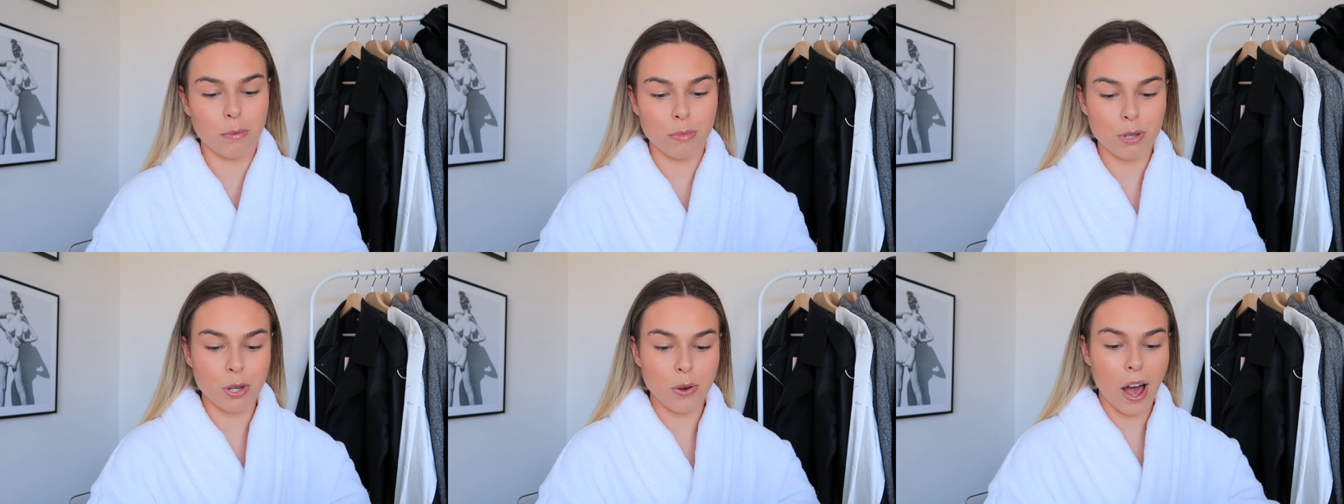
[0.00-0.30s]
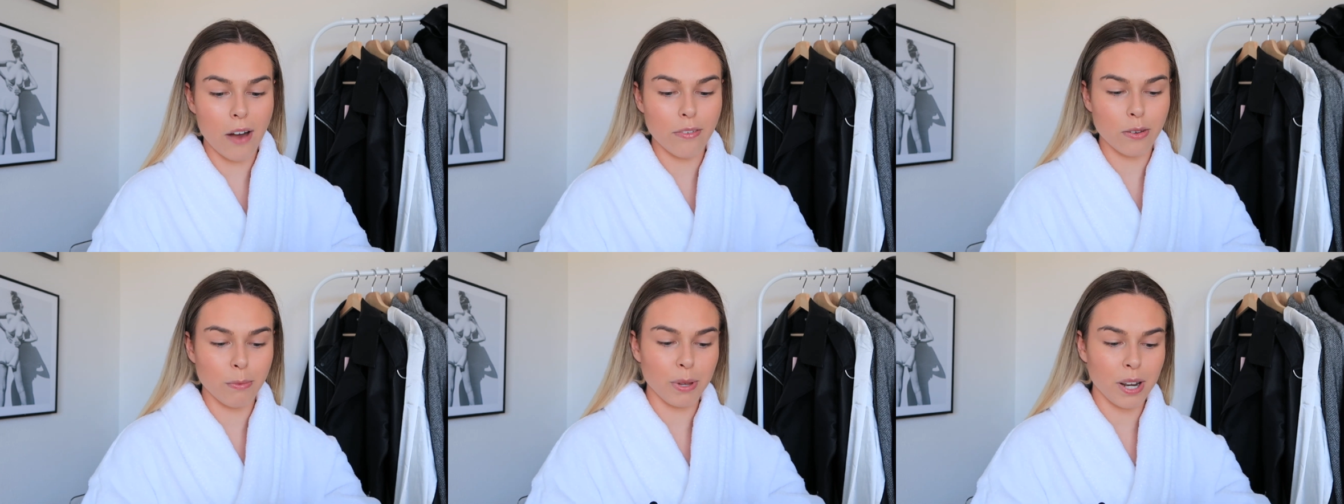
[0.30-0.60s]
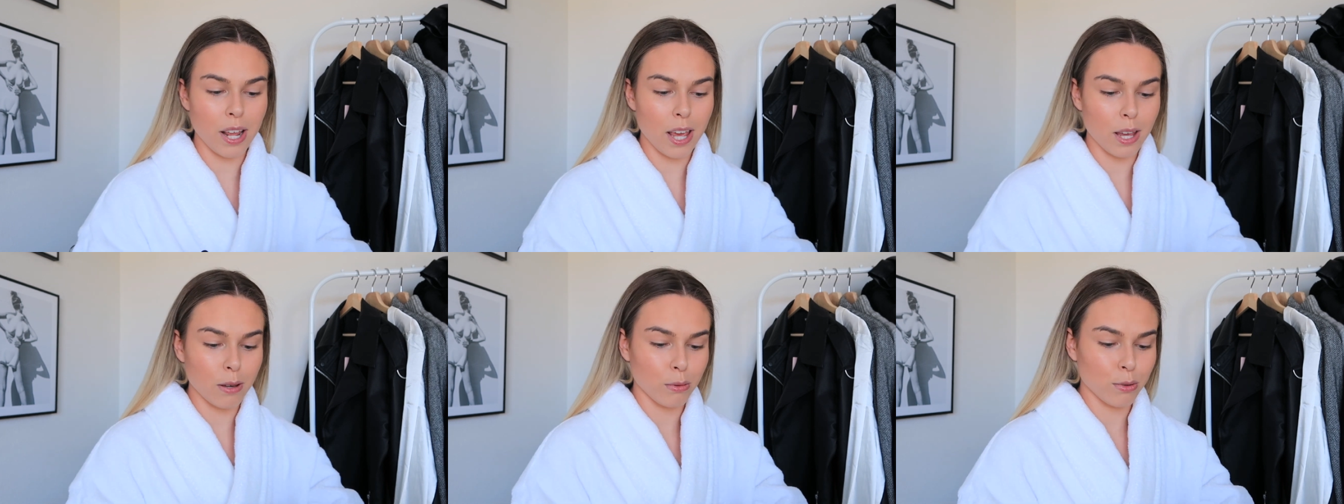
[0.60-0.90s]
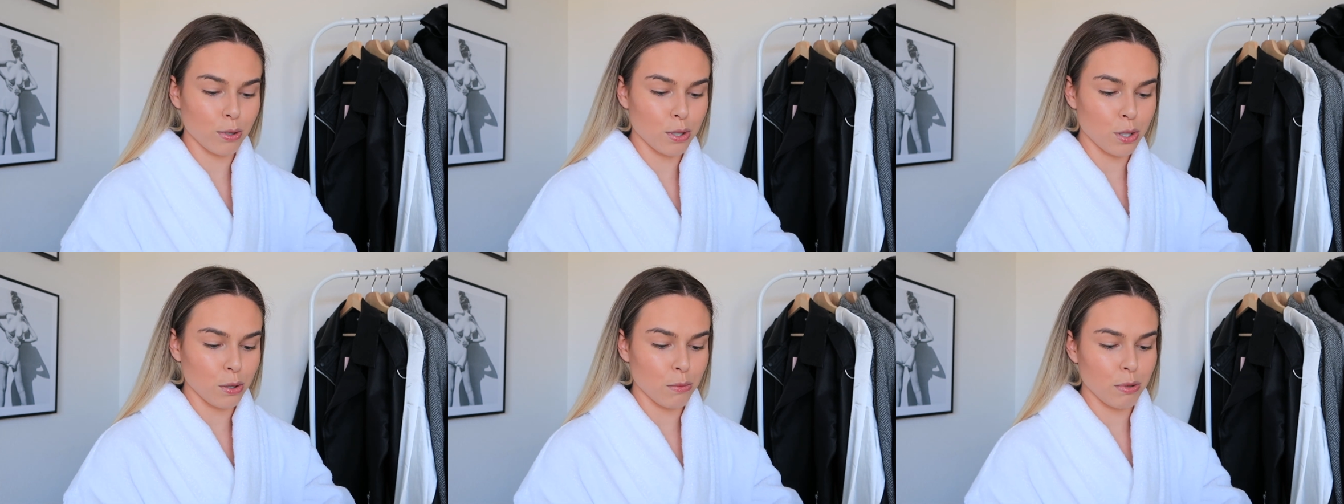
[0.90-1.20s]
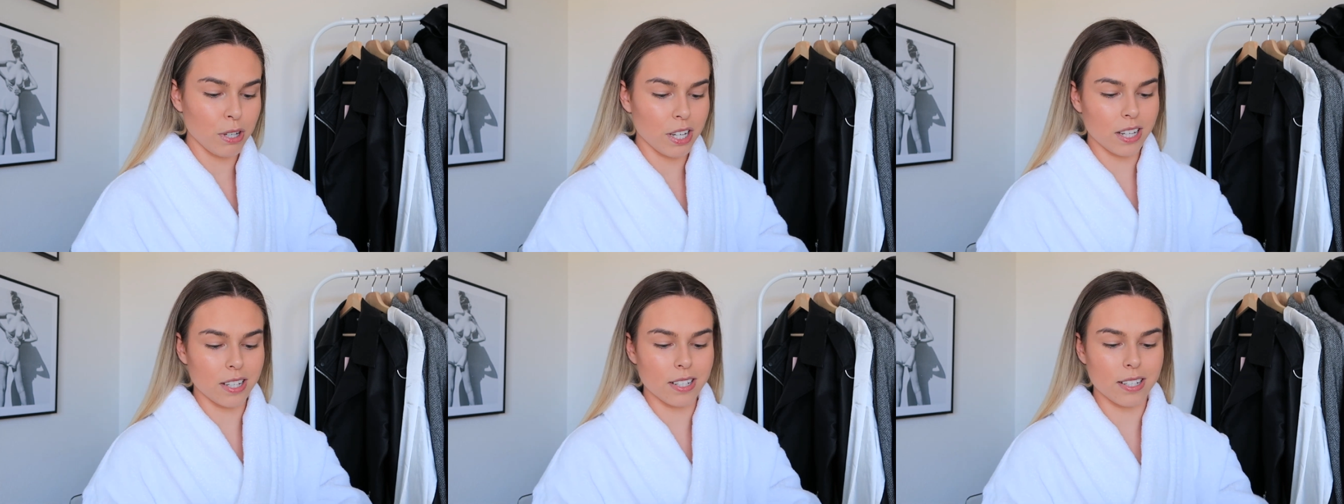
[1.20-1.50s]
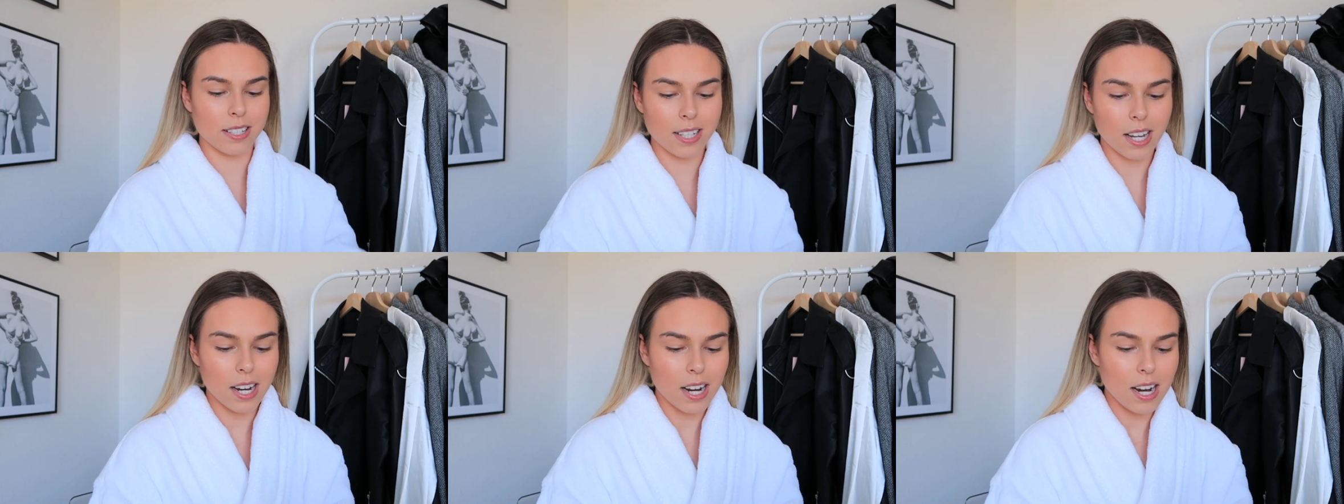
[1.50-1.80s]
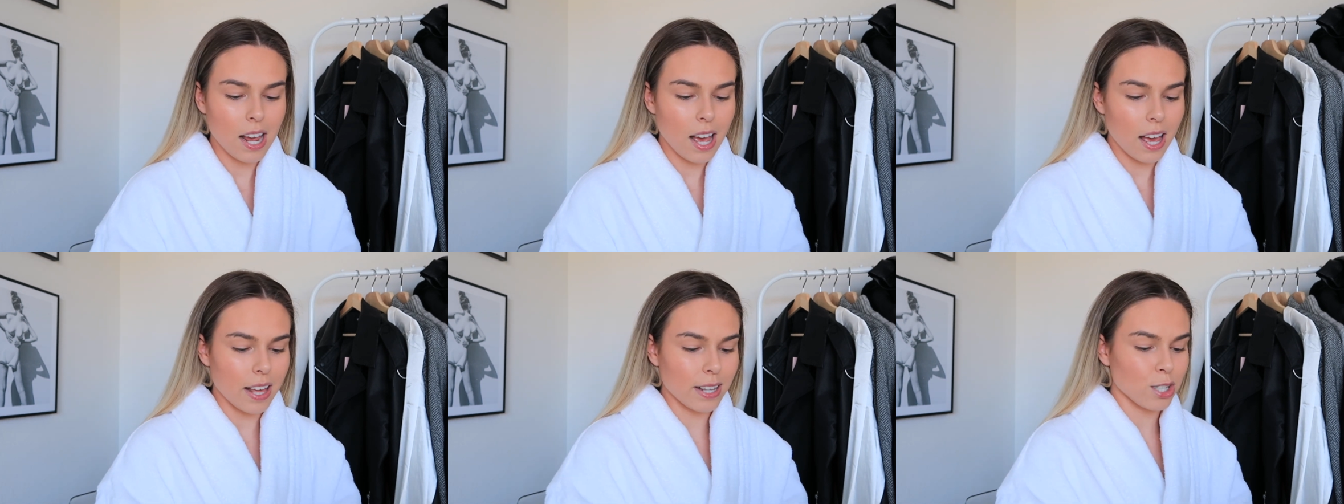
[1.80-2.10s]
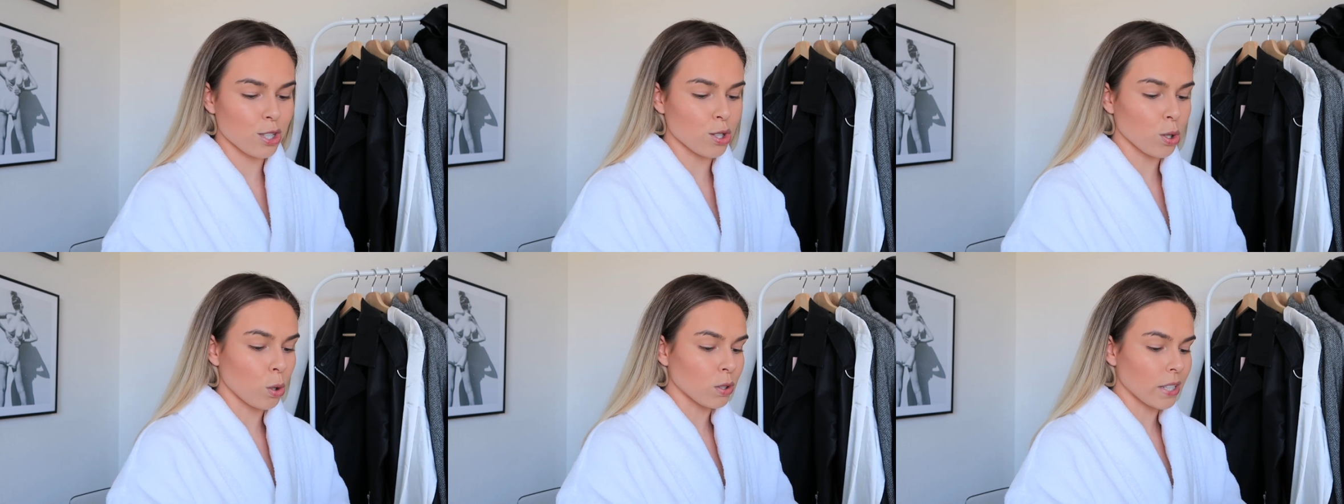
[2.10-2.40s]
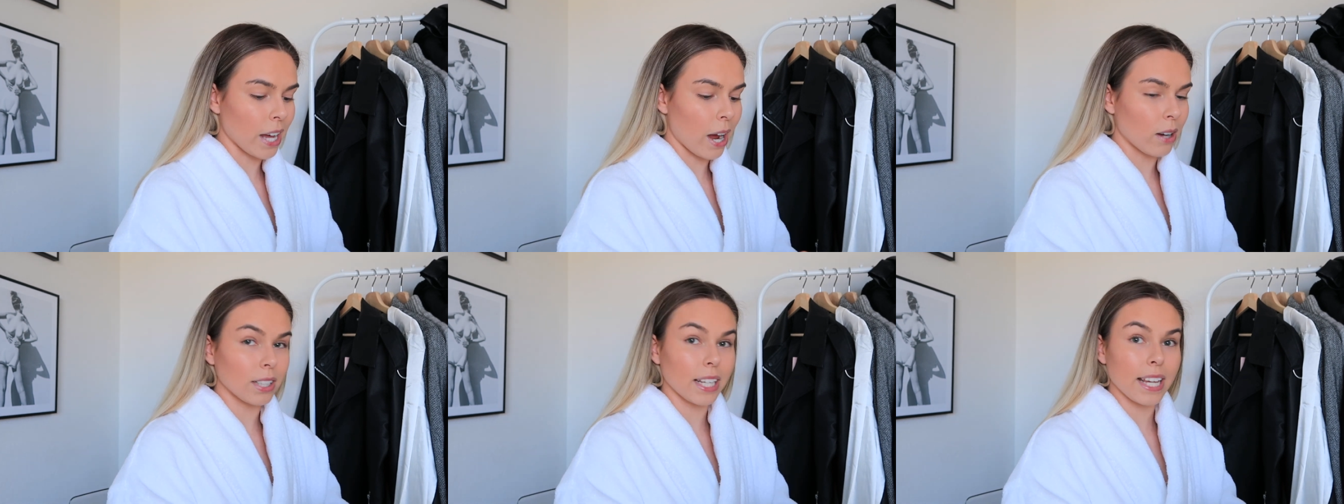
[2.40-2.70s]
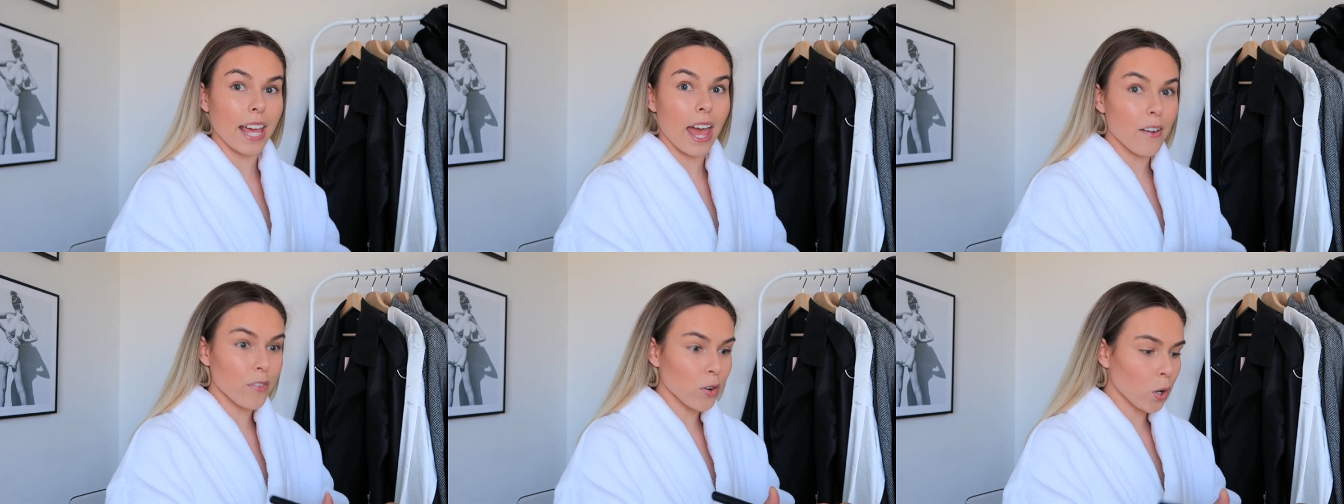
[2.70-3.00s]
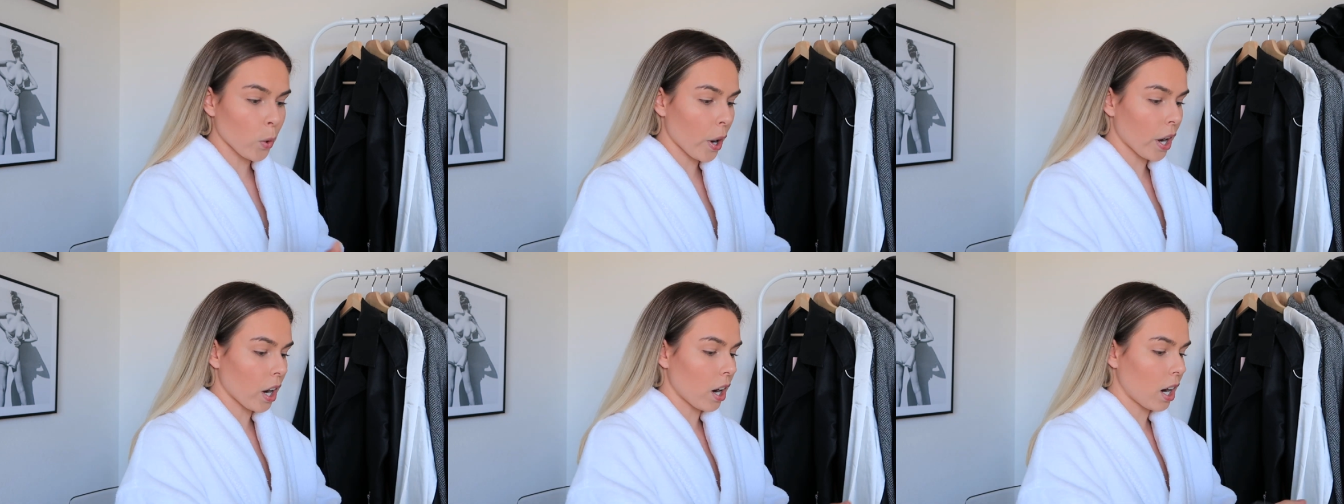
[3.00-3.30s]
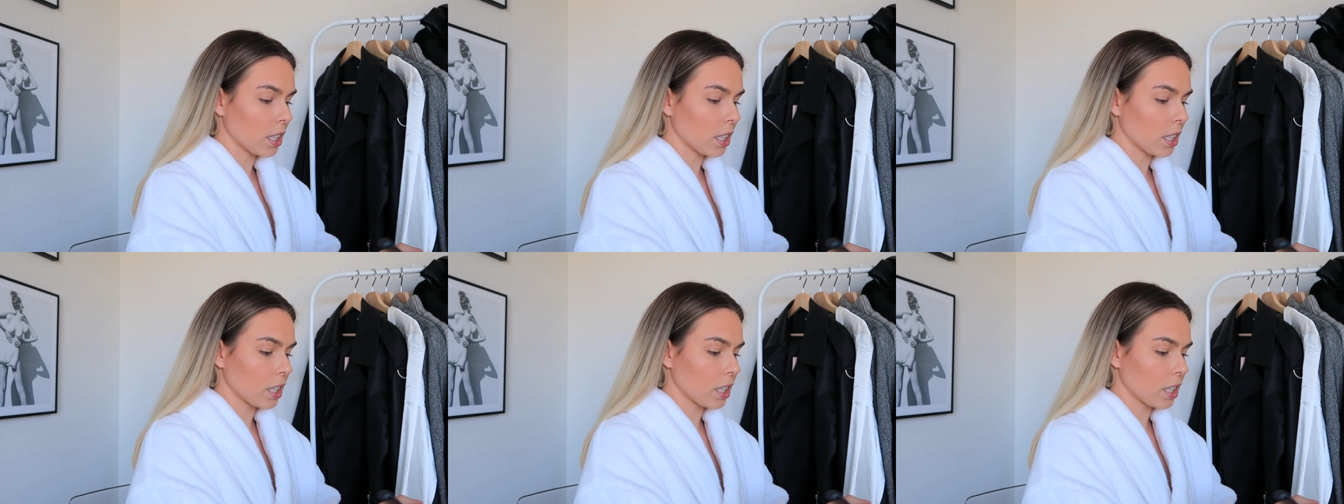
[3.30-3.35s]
but you haven't been able to because it's sold out like everywhere